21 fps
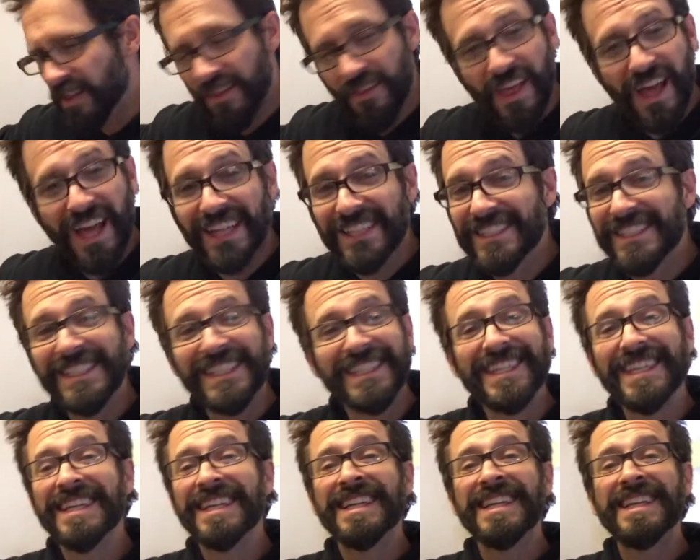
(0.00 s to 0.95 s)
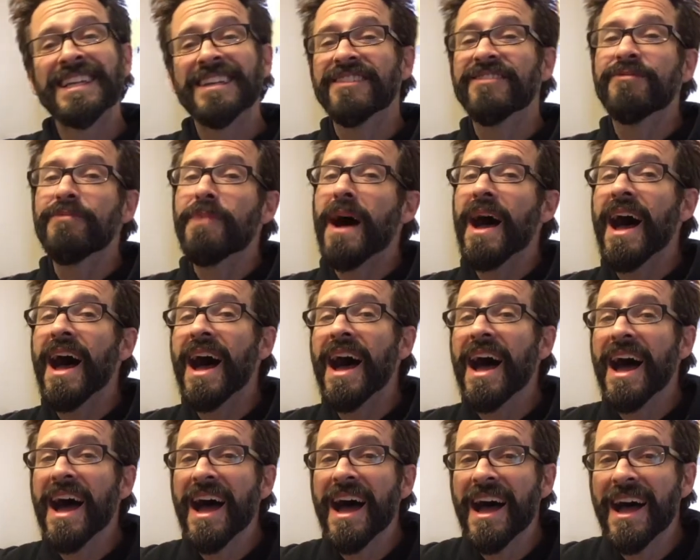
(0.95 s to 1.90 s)
that you can live
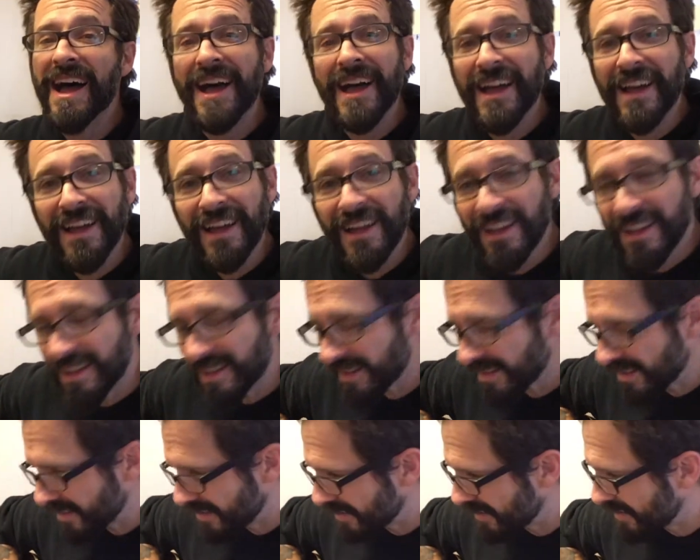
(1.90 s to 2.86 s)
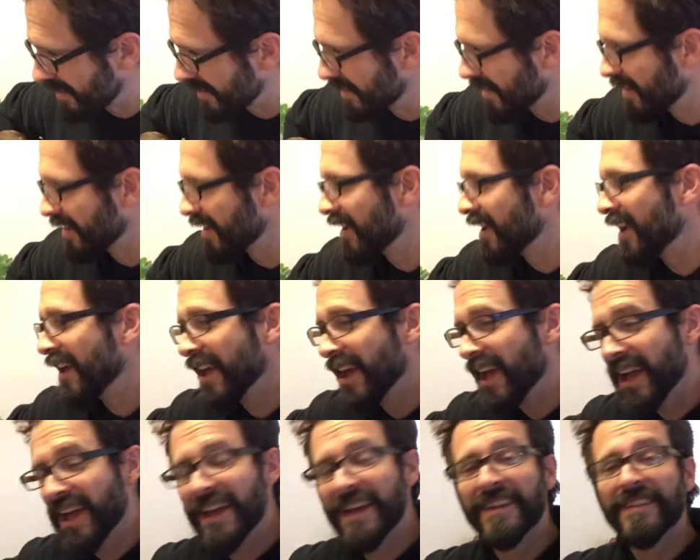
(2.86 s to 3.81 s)
by
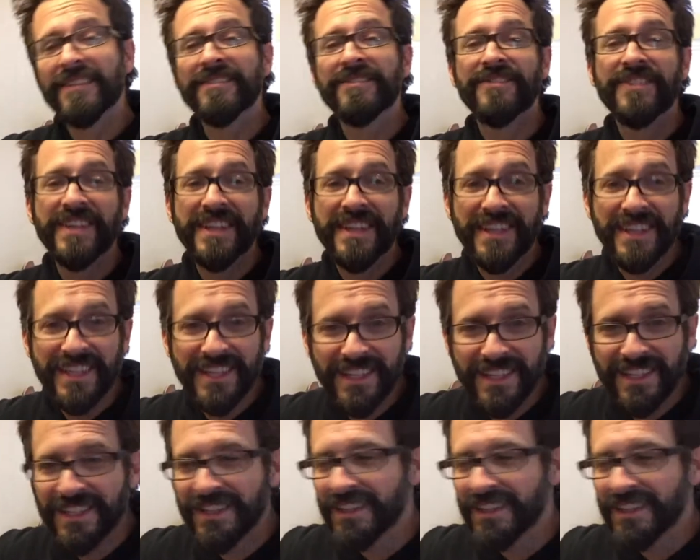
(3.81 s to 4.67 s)
and peep